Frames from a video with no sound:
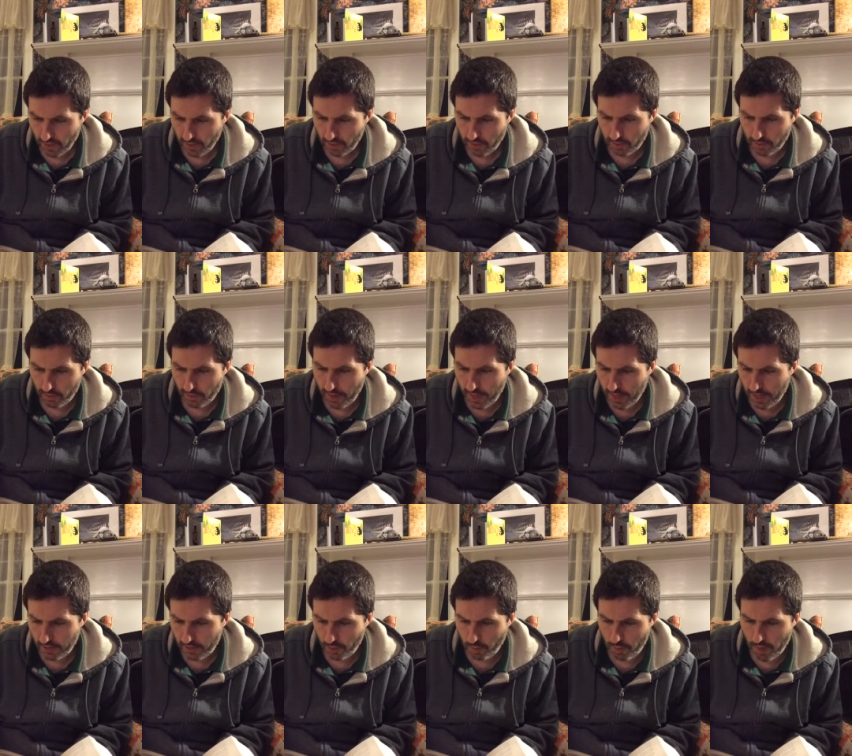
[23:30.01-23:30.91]
Three
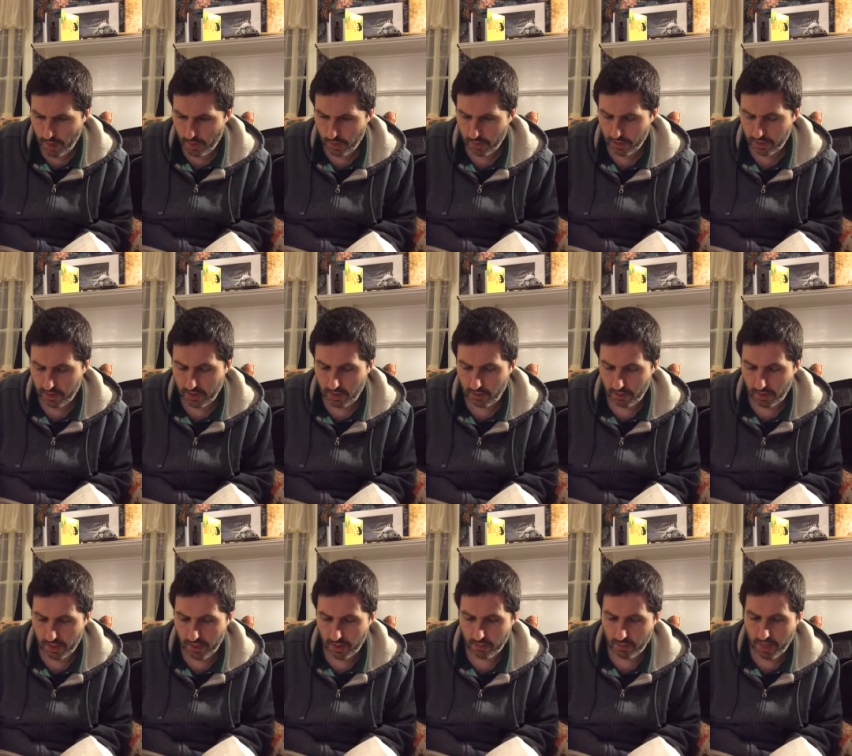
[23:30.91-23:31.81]
other people stood
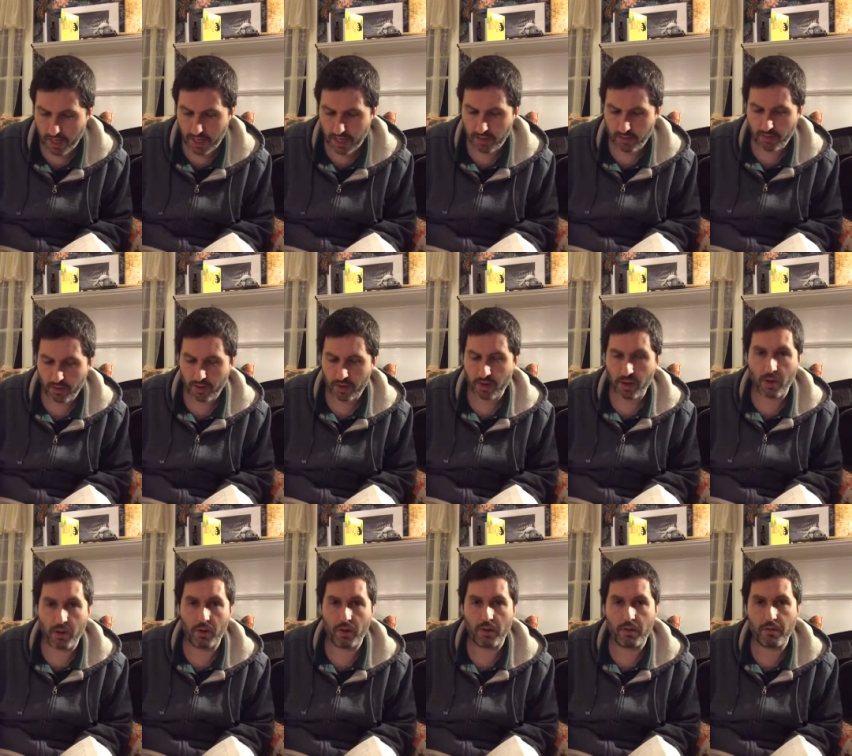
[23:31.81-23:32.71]
with him, making for a
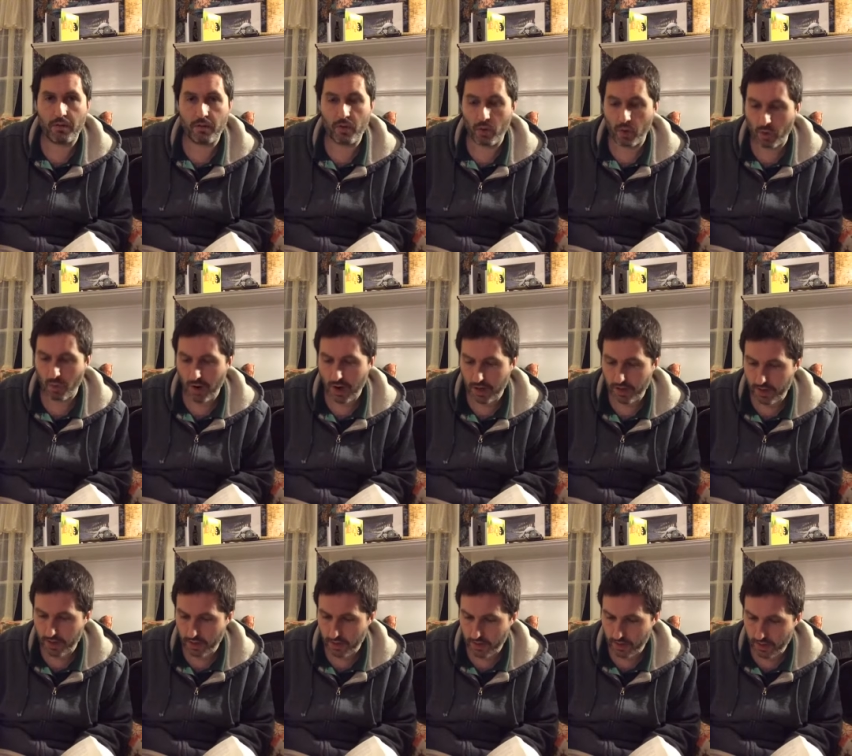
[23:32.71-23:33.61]
total of four
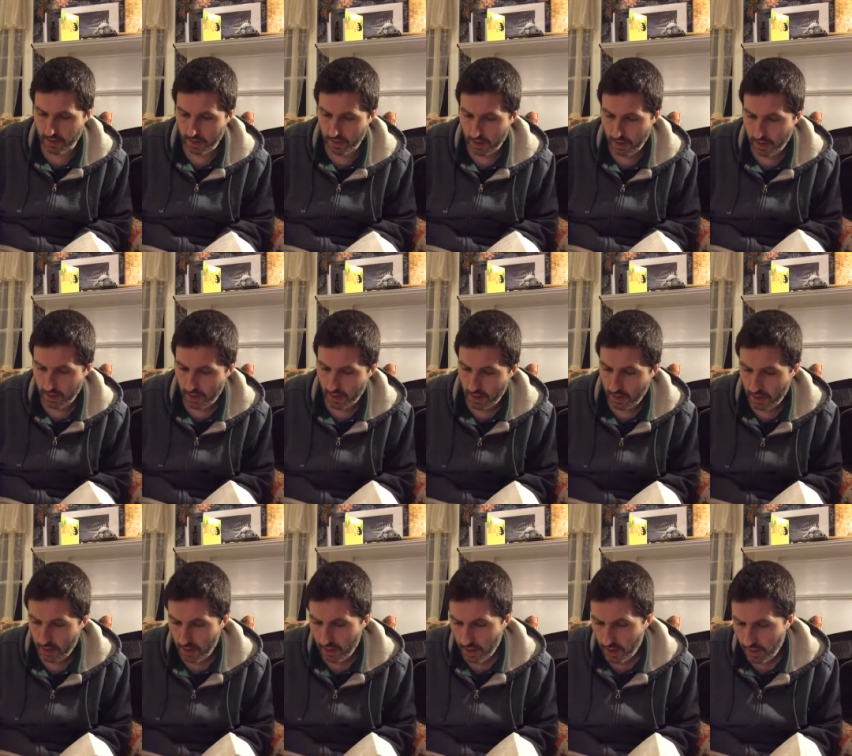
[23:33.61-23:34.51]
watchers.
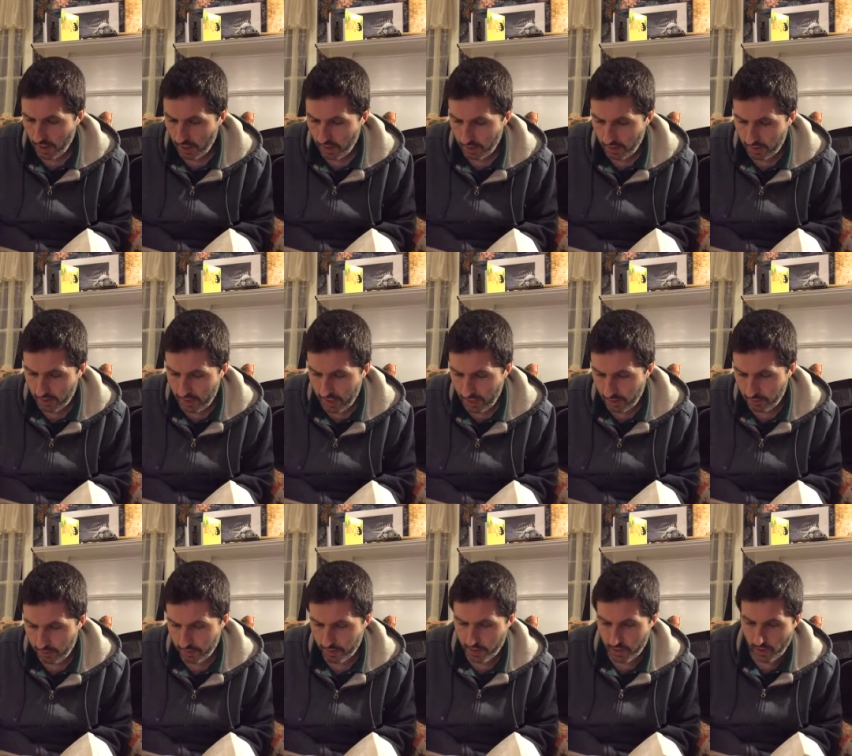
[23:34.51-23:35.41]
I couldn't tell
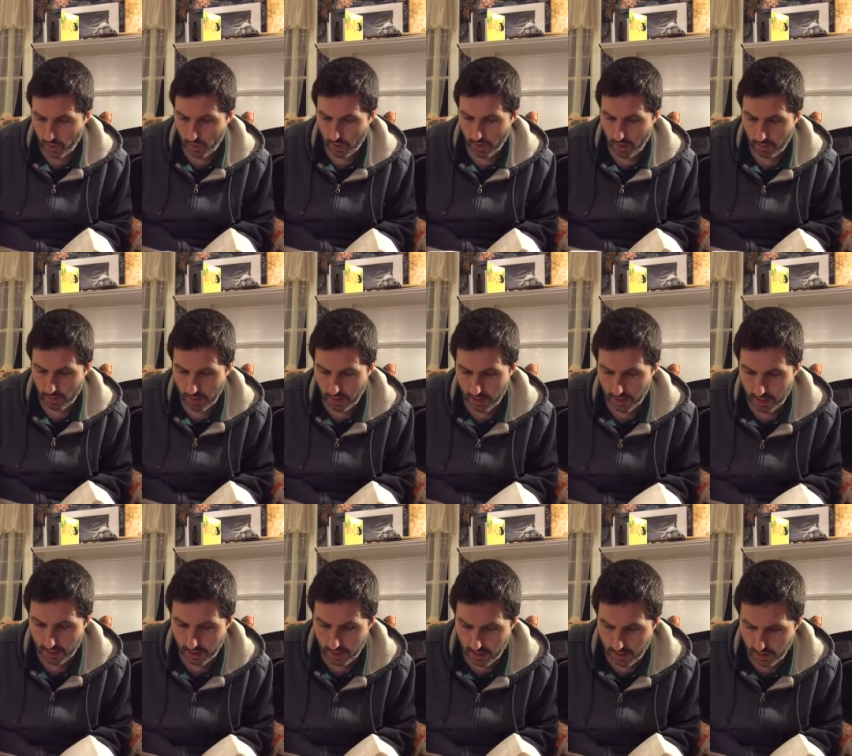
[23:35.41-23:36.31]
for sure,
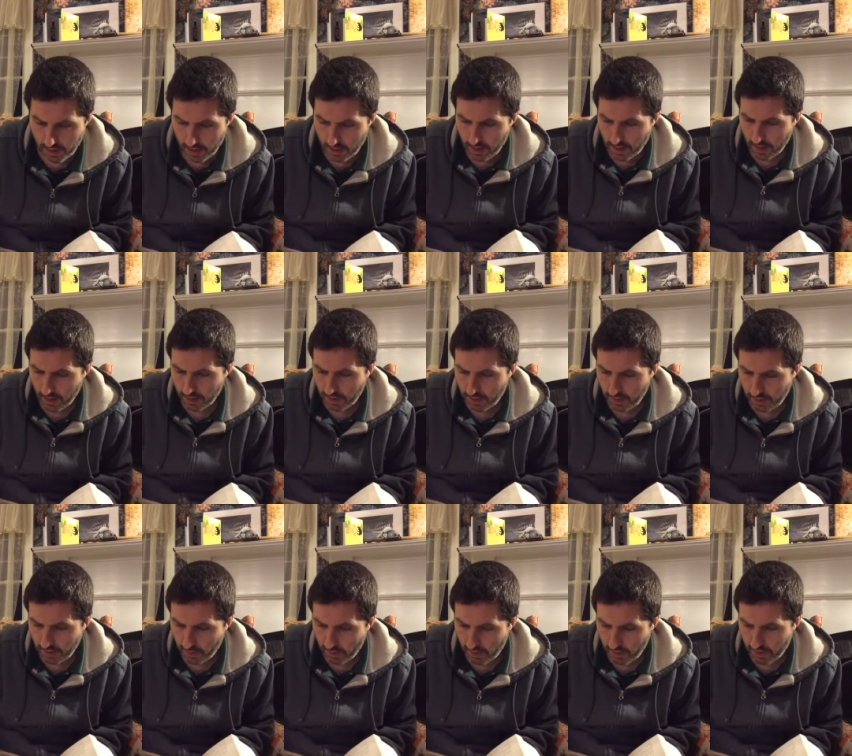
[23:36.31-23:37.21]
but I thought
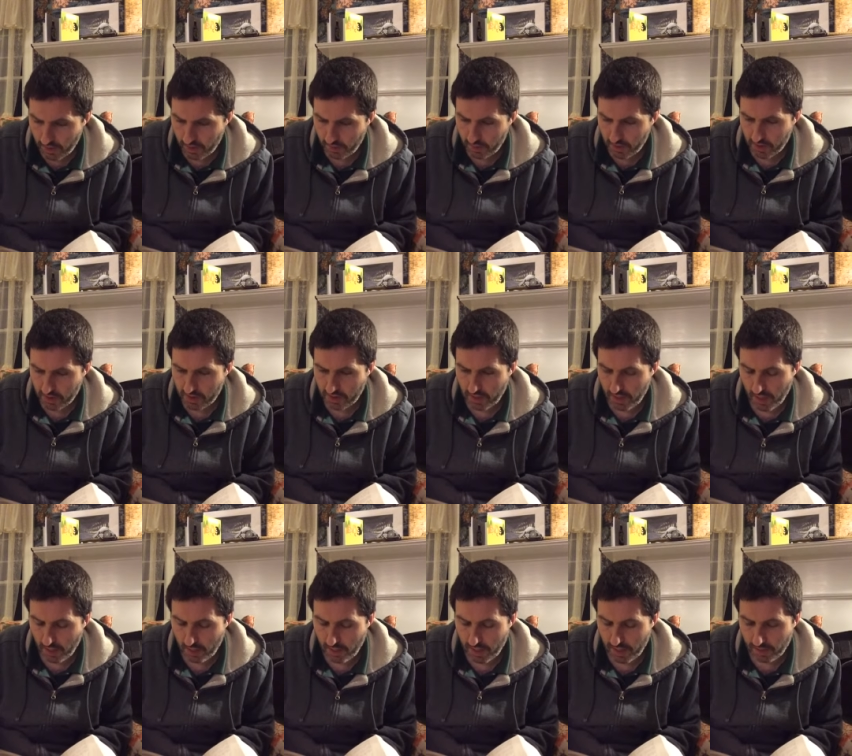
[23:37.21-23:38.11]
that one of them was the
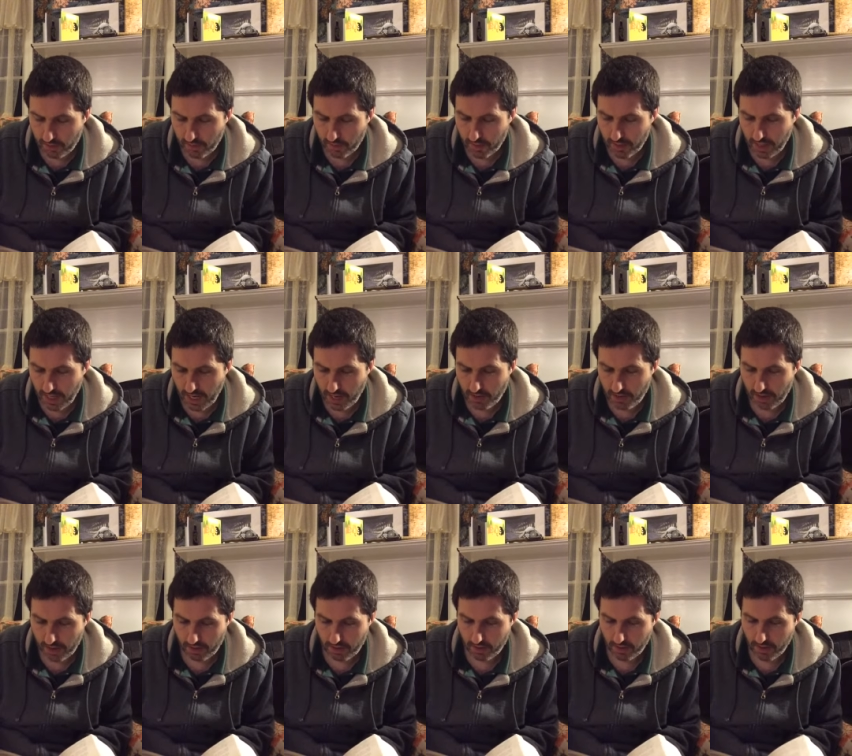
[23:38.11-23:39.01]
tall man from the Thai
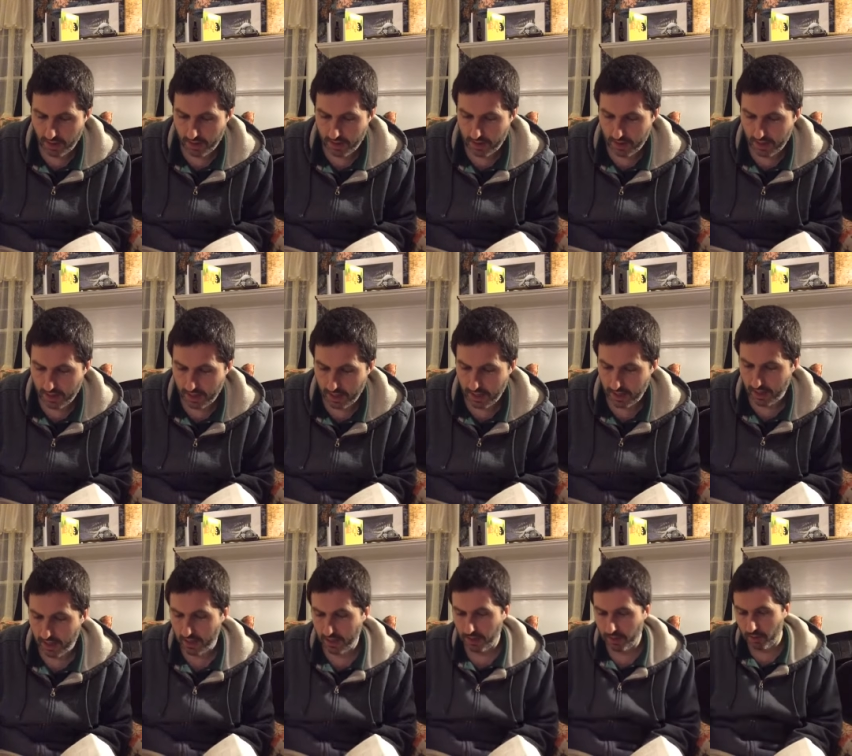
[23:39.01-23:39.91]
restaurant, and
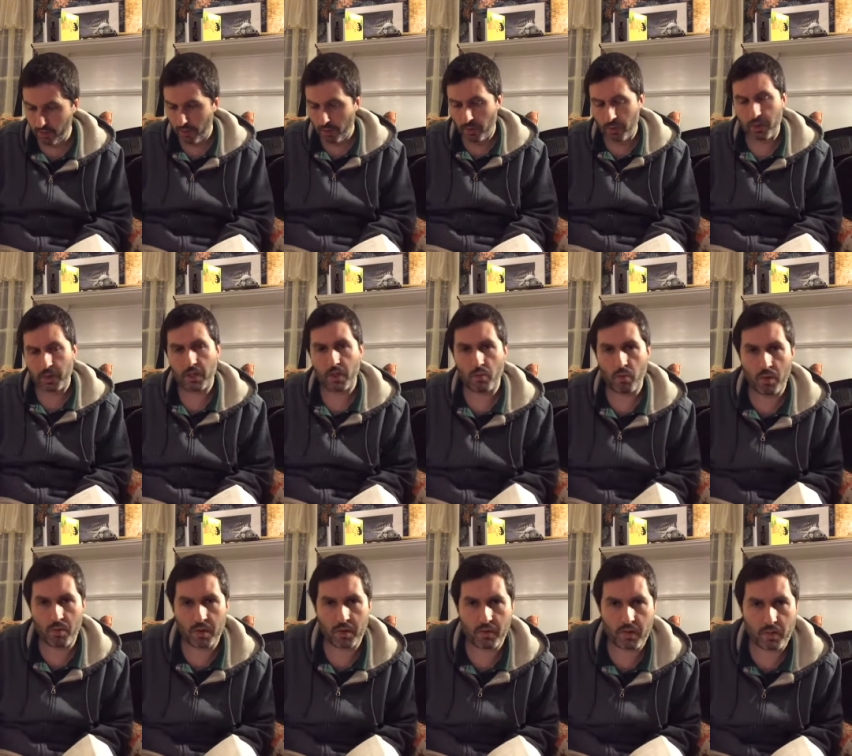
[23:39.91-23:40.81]
that another one was the
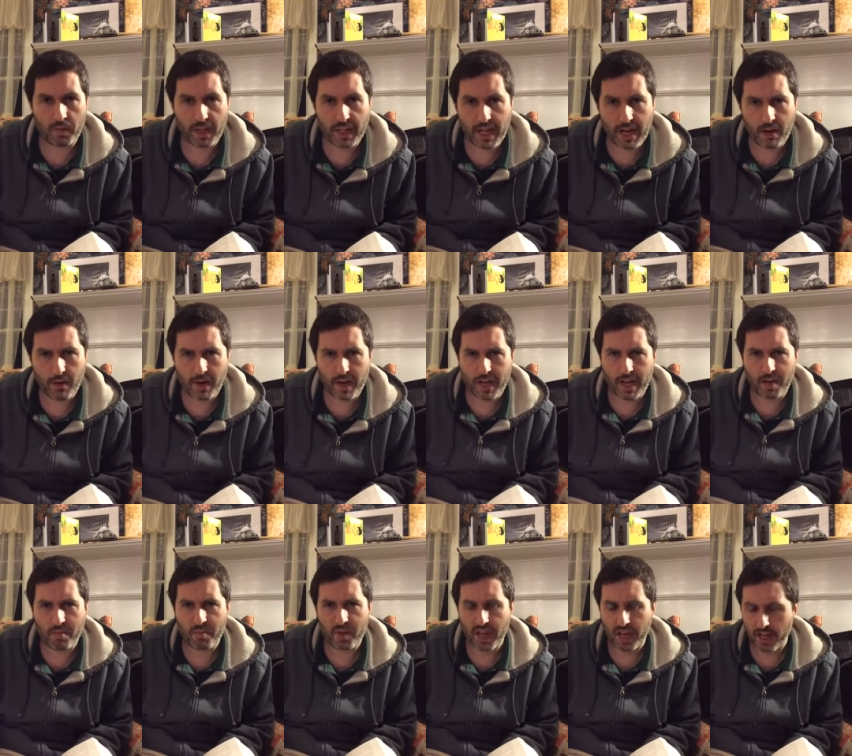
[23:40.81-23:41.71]
woman from the Kerry
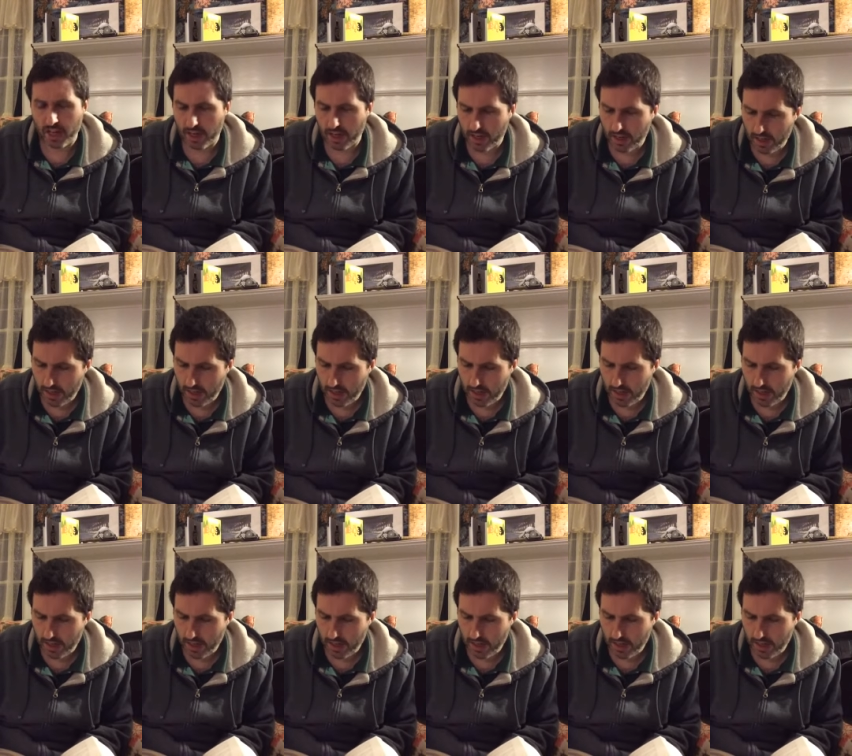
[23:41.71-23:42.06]
campaign.